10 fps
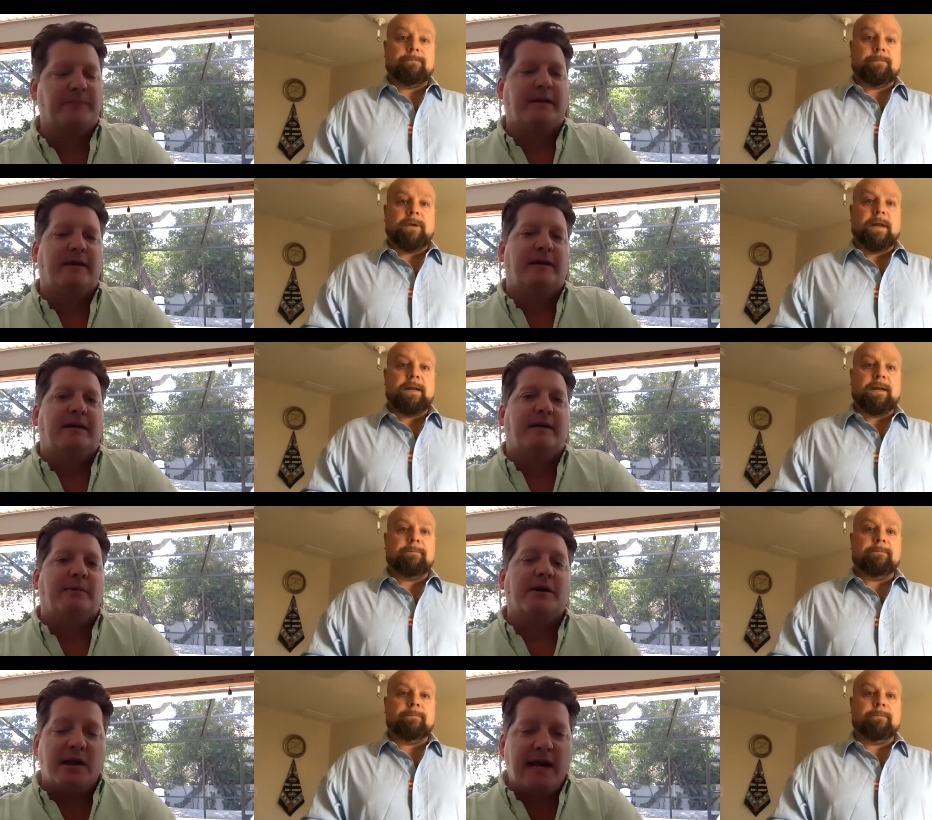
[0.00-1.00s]
Speaker 1: good idea.
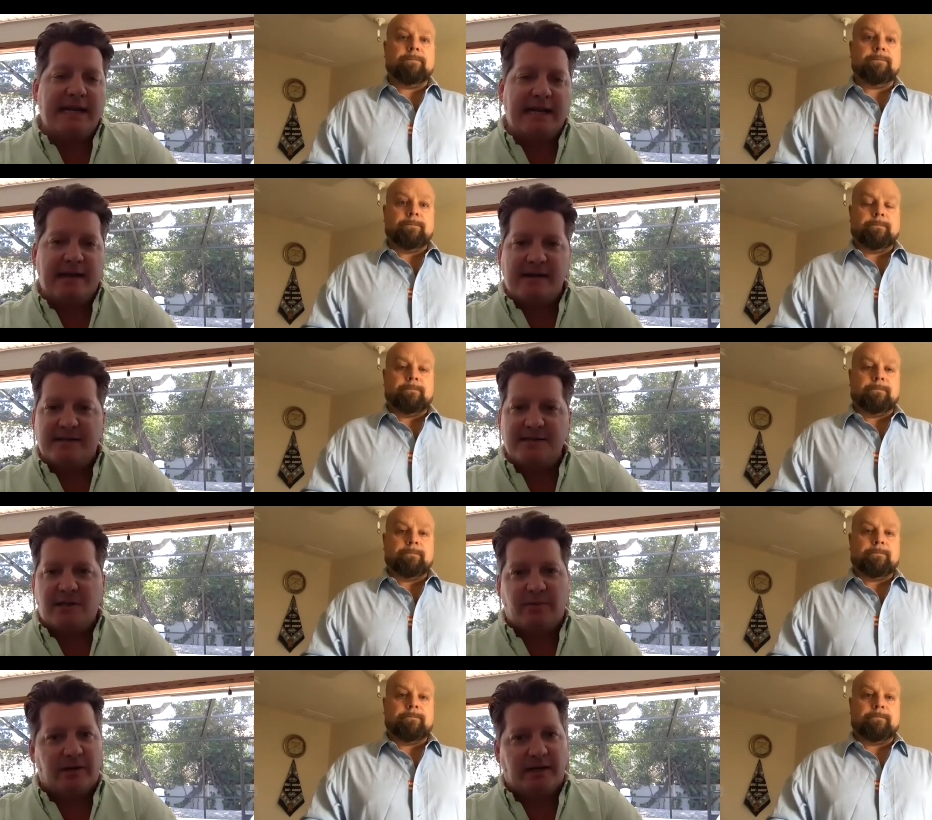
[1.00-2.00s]
But good idea, Eric, to
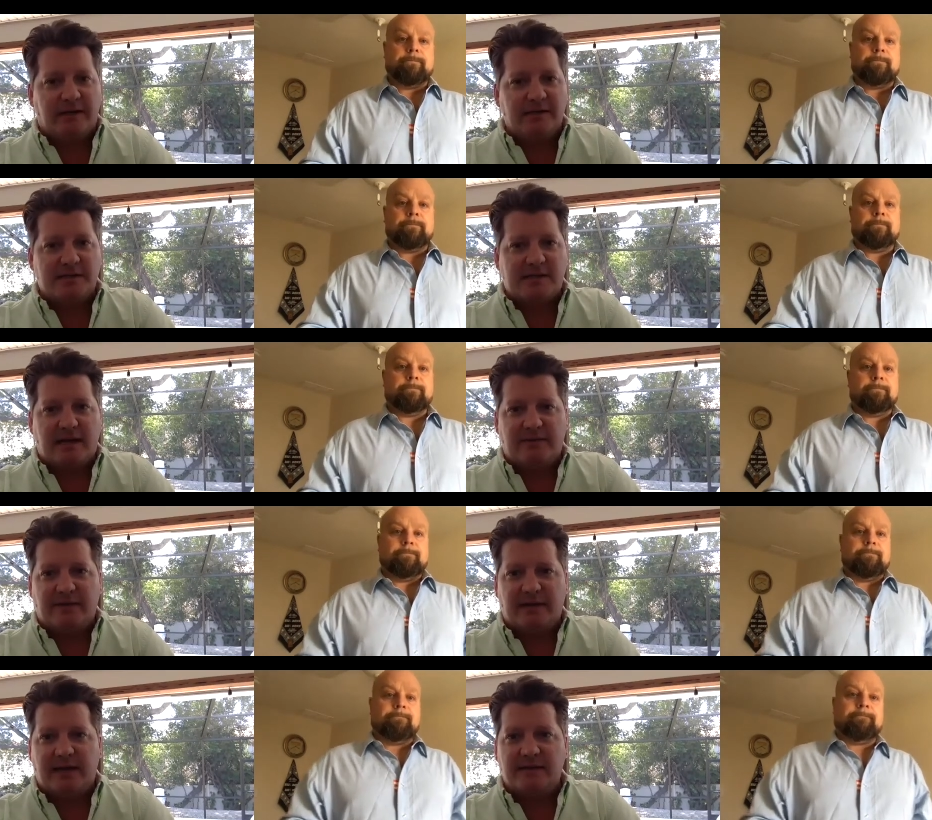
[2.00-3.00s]
jump on here and just kind of
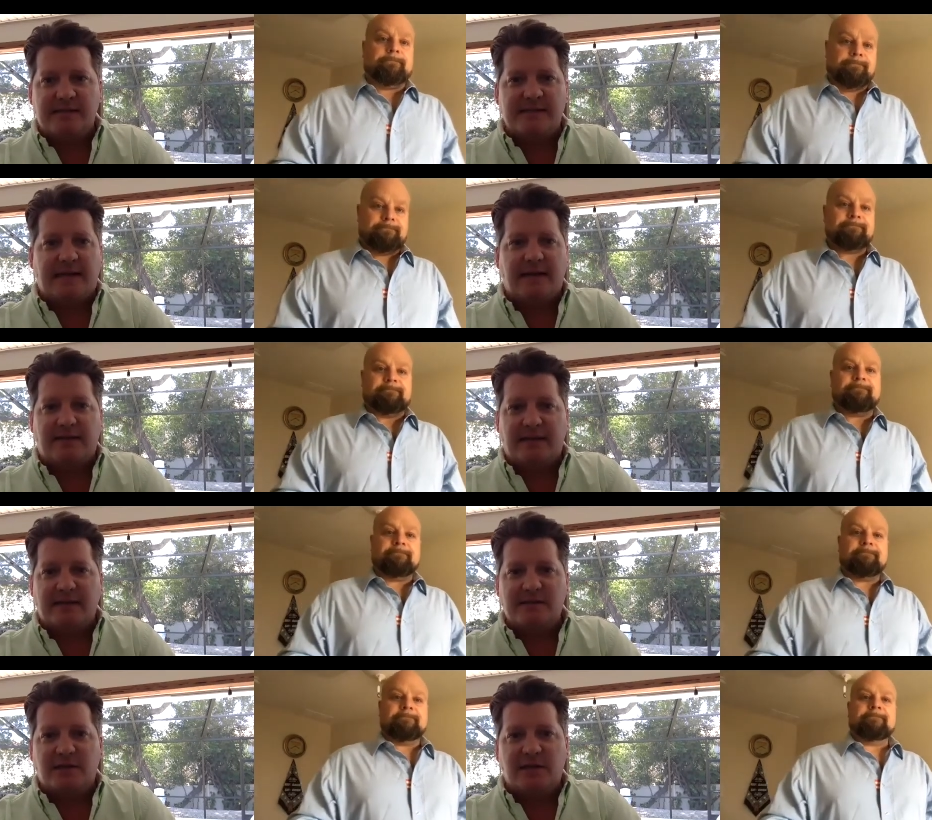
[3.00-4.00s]
air this out. I think
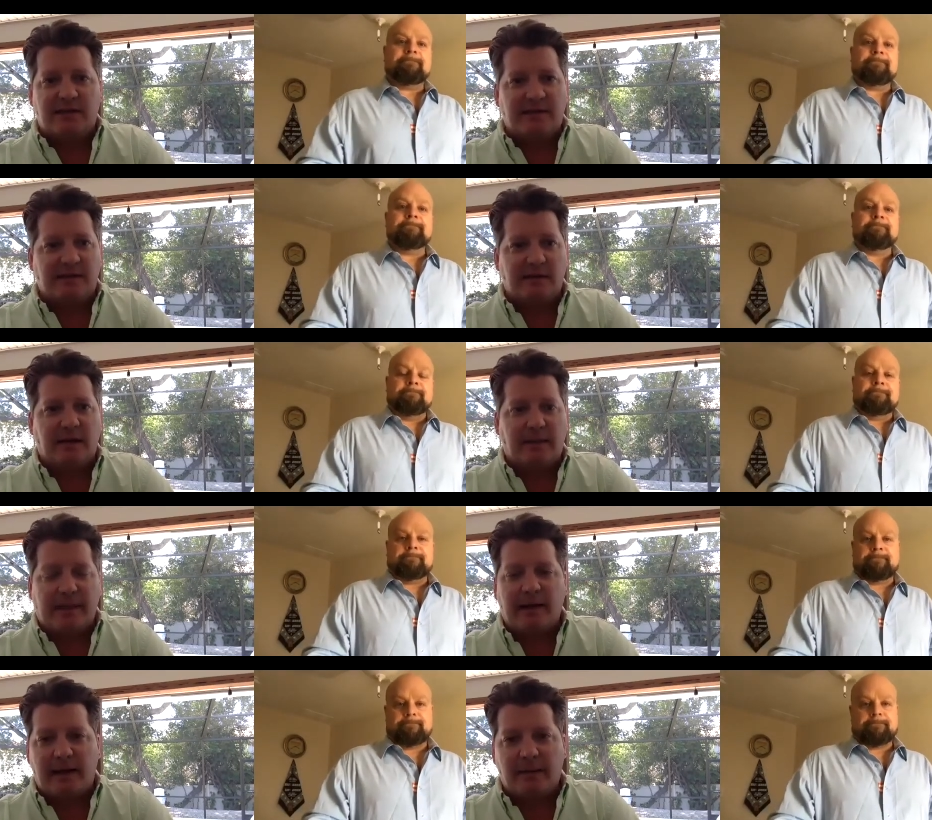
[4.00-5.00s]
it's good. And I think it'll help
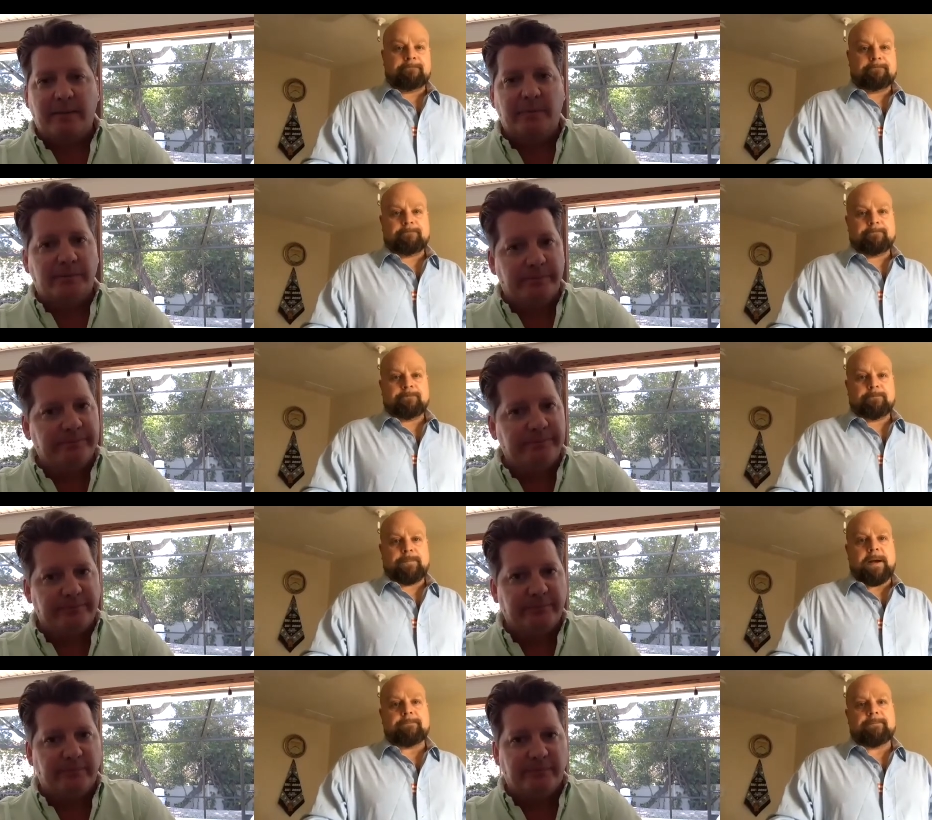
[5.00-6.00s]
out a lot of people.
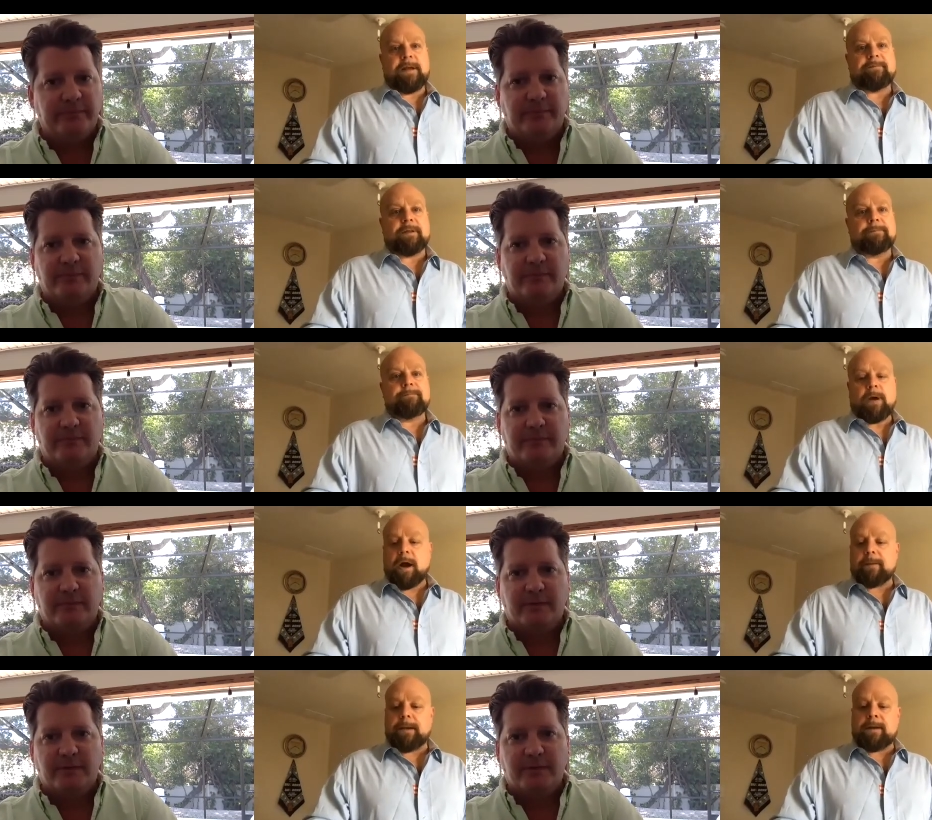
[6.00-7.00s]
Speaker 2: Yeah, definitely. All
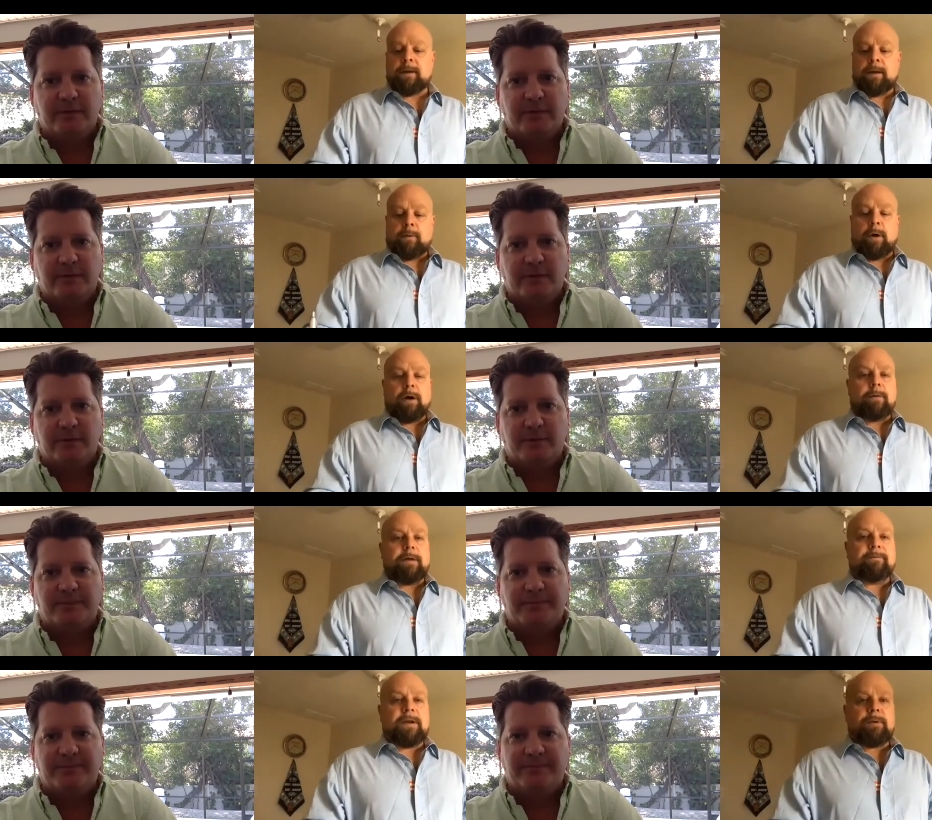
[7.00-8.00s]
right, man. Well,
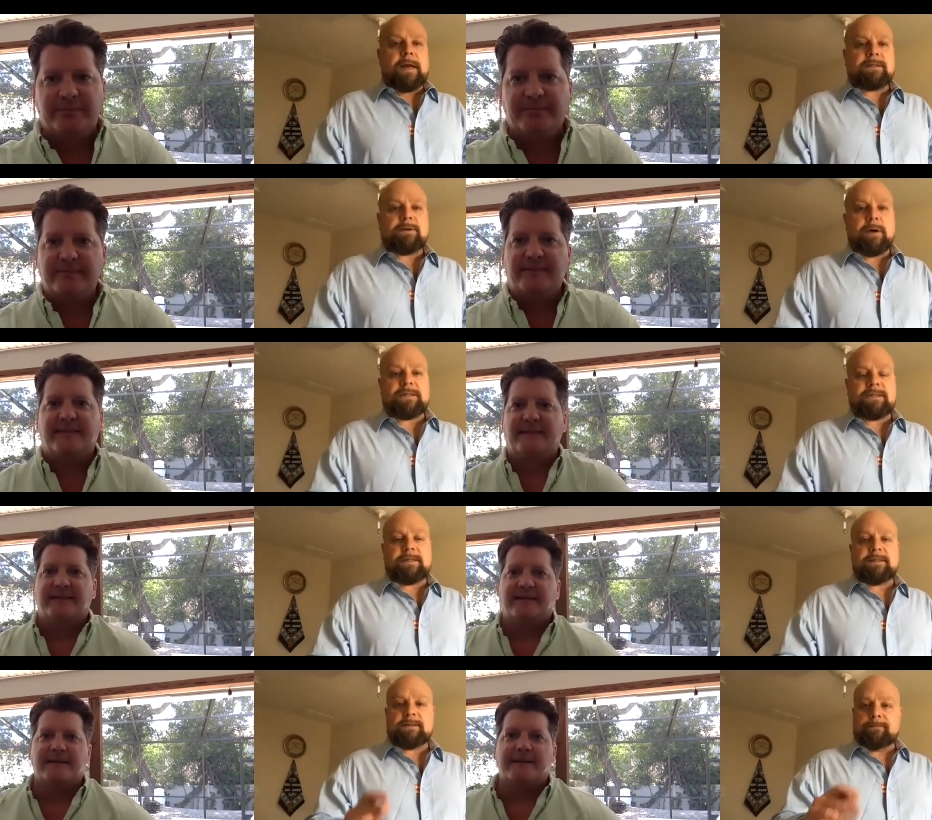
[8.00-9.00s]
if anyone has
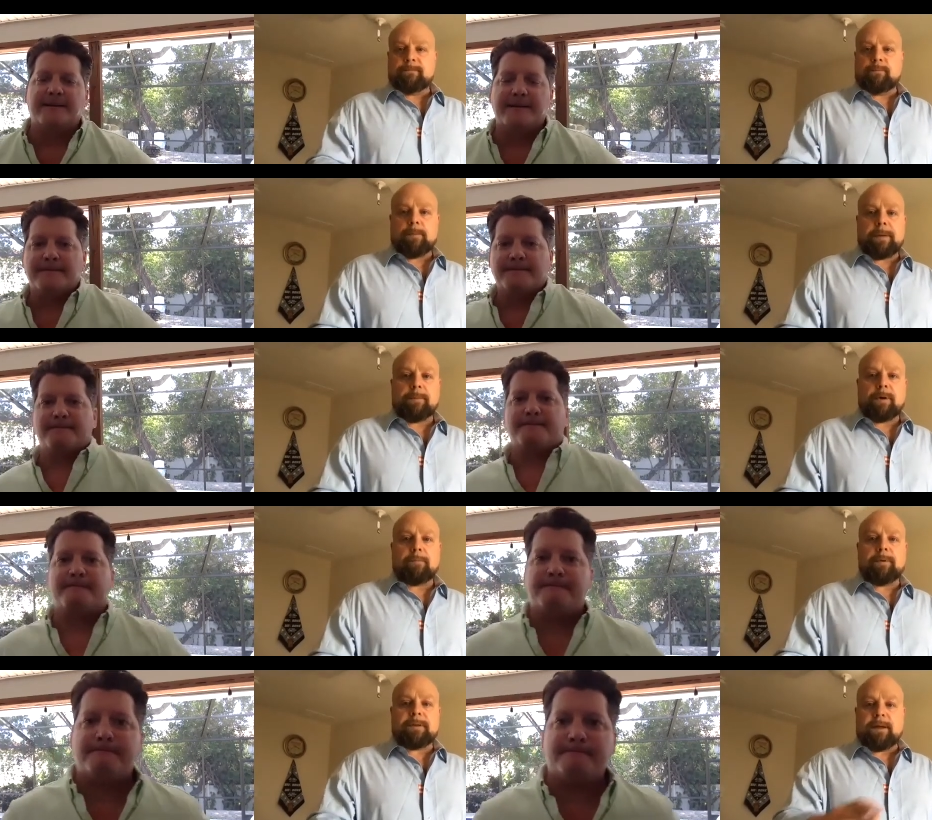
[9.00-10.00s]
questions, remember I'll
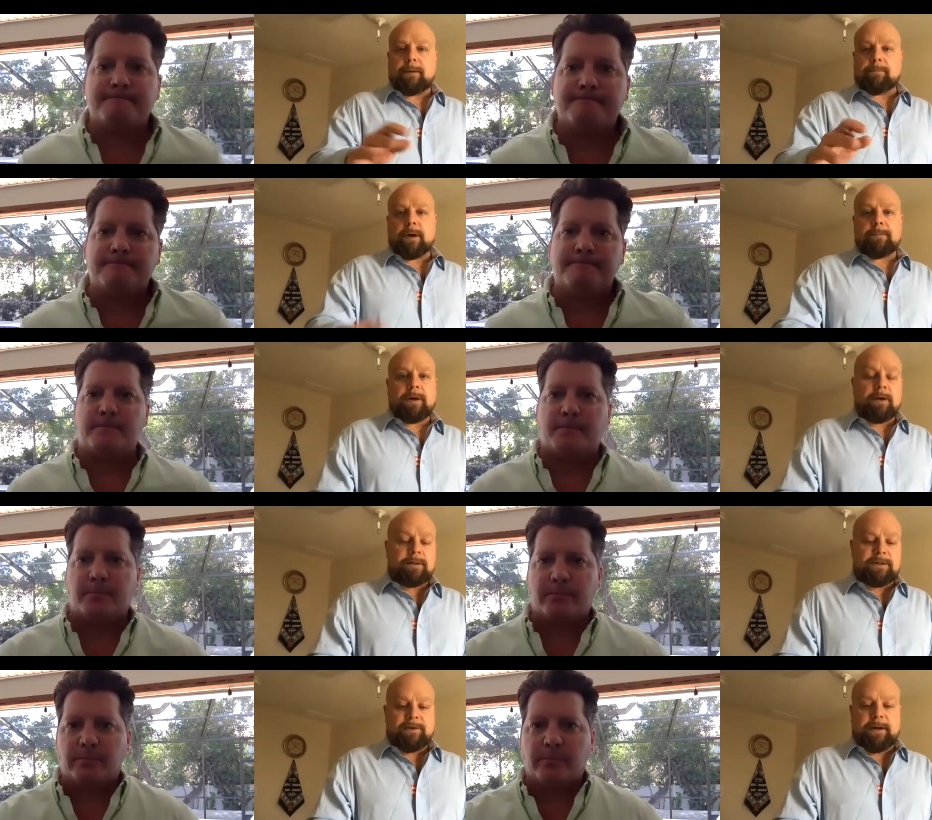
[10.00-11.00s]
put the number up here on the
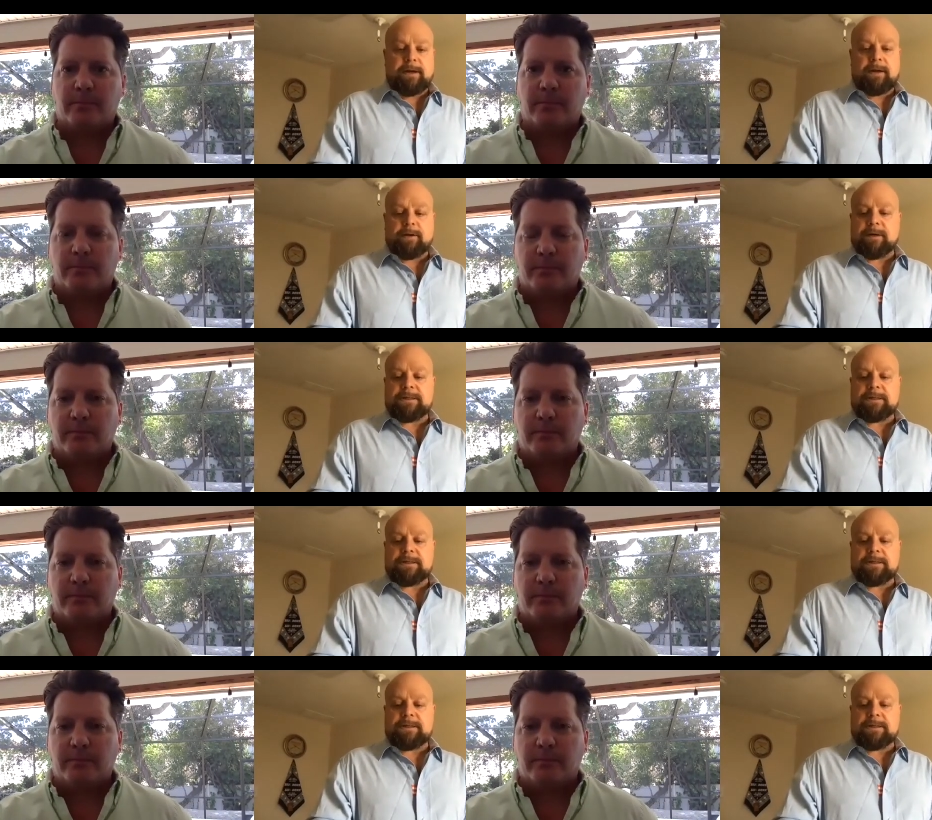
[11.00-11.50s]
screen. You can reach